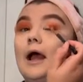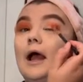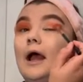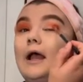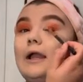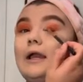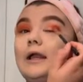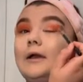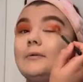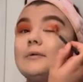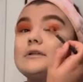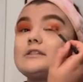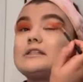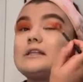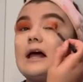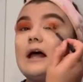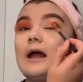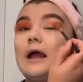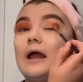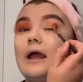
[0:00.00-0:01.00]
And he was
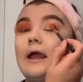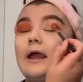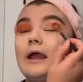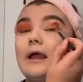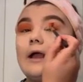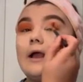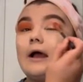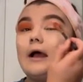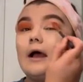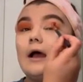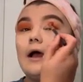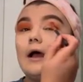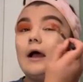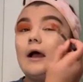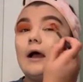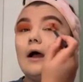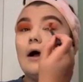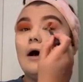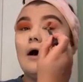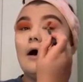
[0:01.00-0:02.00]
like,
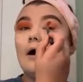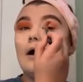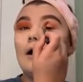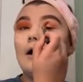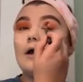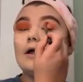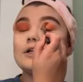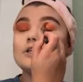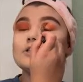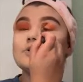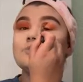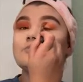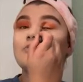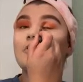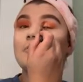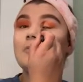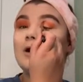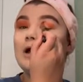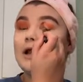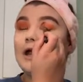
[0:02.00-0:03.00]

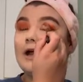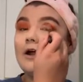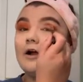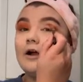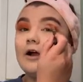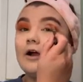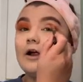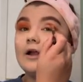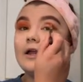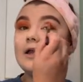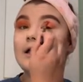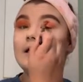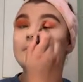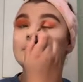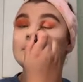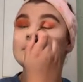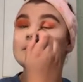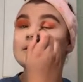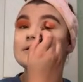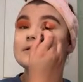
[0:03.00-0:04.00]
from what I heard, he
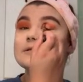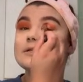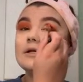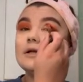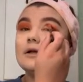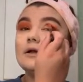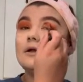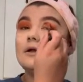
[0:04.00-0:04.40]
was